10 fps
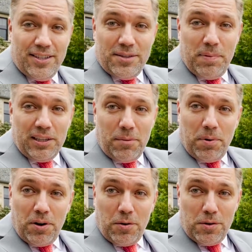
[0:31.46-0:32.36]
just picked up
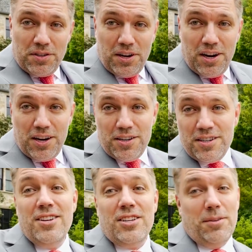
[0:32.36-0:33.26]
her corsage.
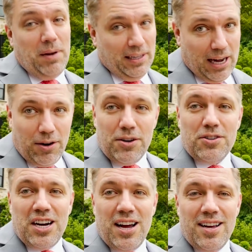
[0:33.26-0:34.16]
She picked out her
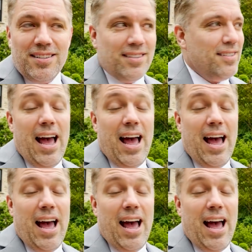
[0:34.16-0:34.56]
dress.